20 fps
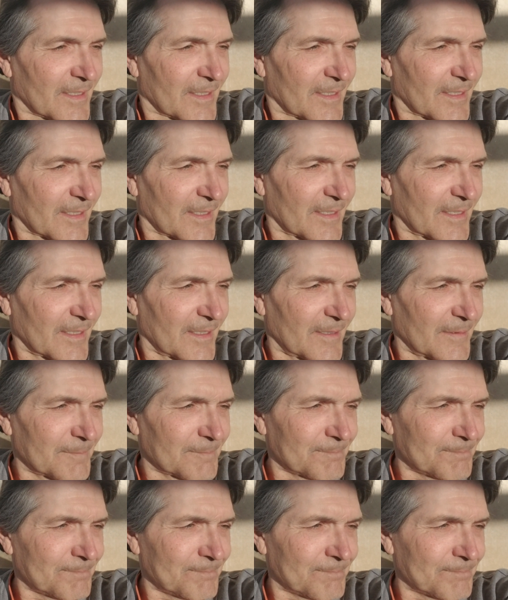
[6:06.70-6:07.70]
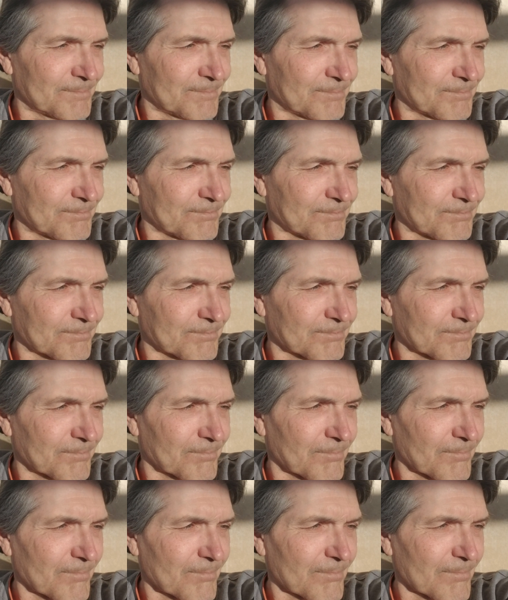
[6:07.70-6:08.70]

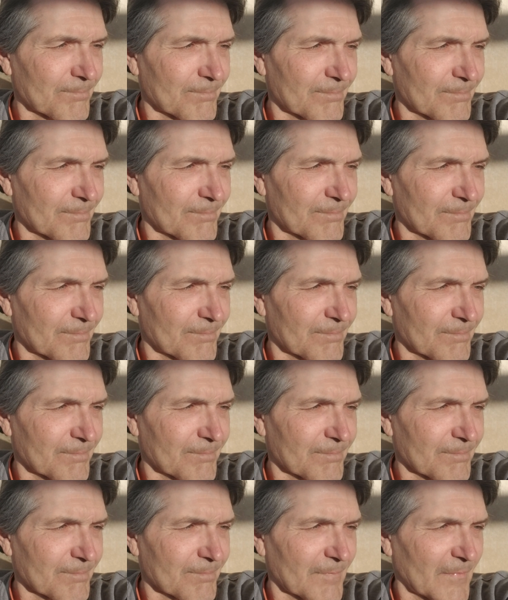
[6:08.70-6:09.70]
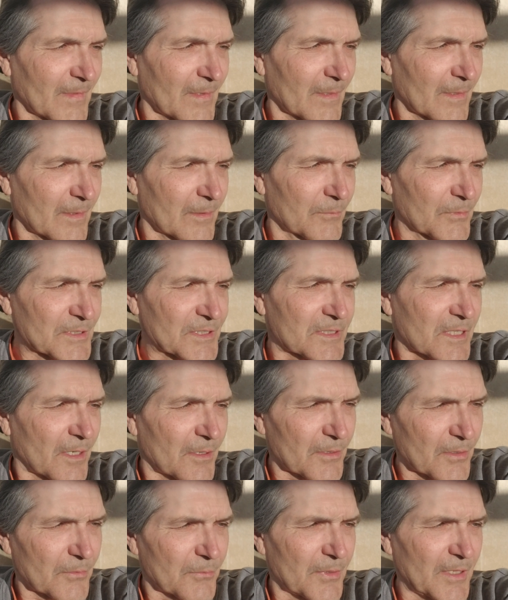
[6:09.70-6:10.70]
We
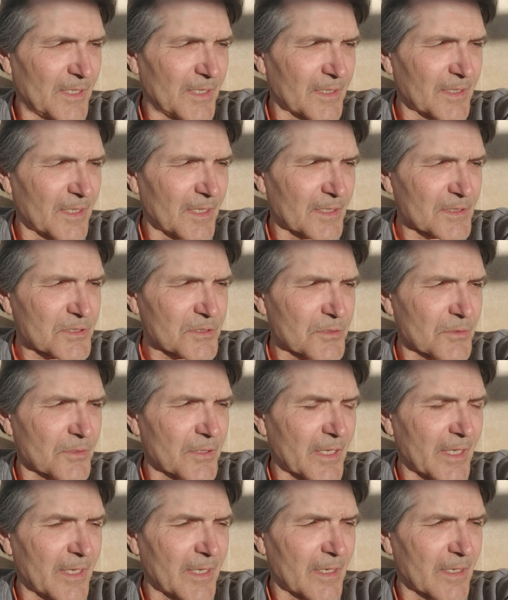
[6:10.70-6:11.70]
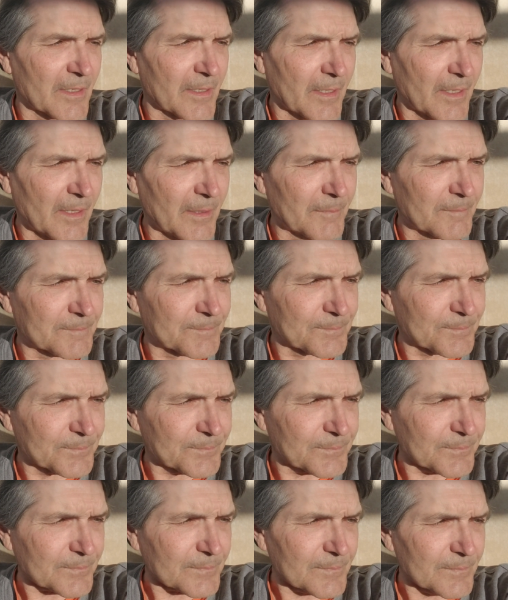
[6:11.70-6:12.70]
started reading yesterday
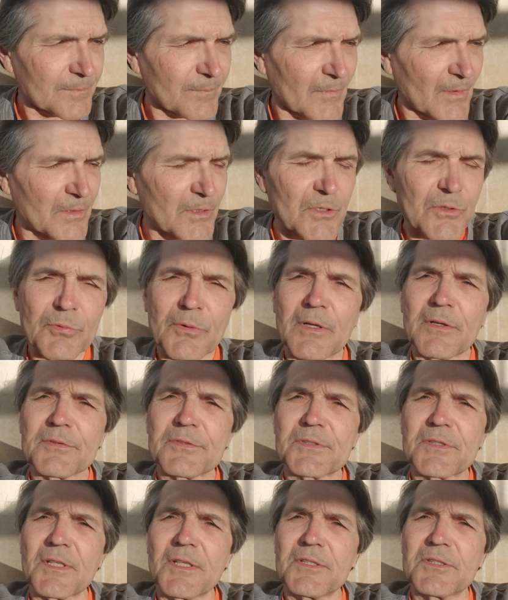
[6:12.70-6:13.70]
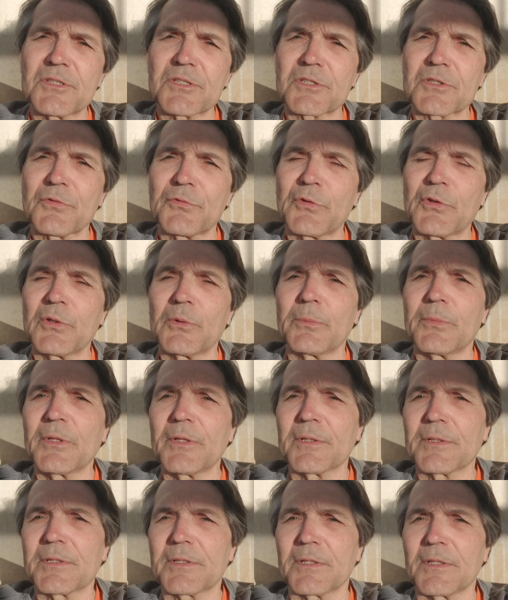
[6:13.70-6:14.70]
the 12 Stages of
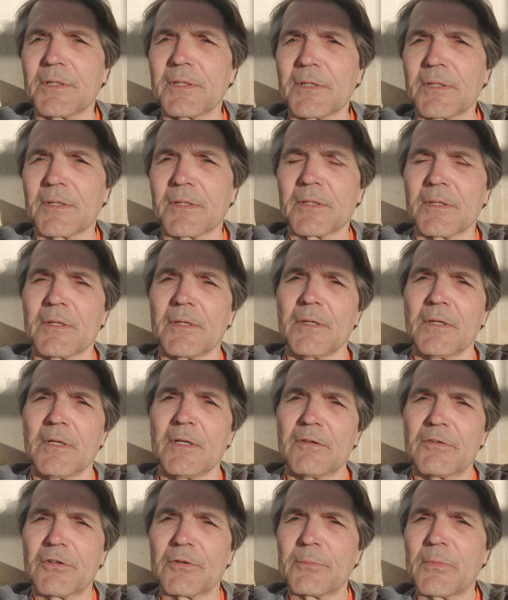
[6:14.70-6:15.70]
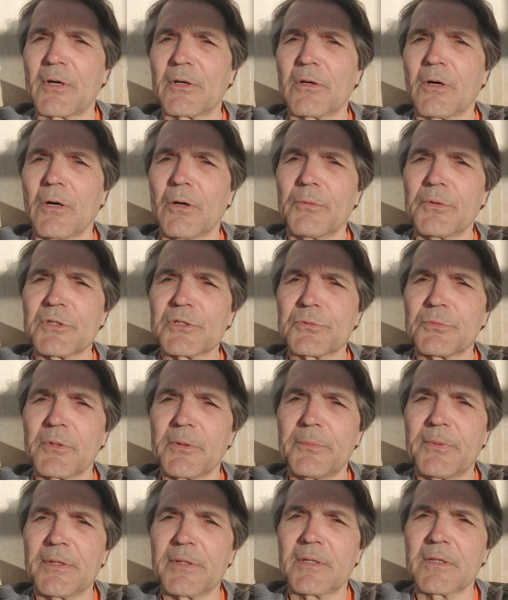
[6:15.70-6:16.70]
Humility from our Always We
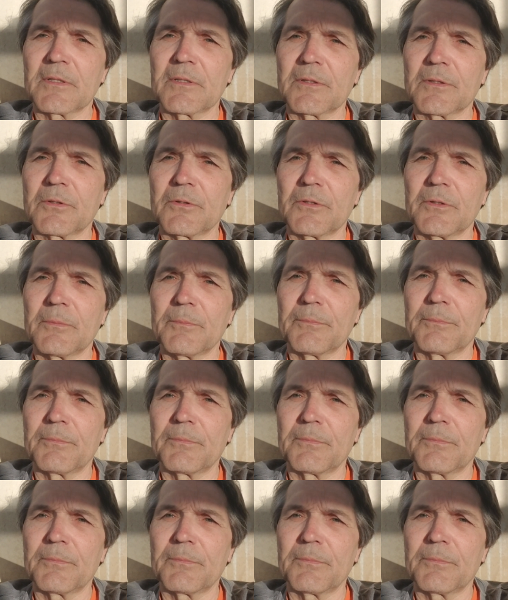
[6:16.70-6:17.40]
Begin Again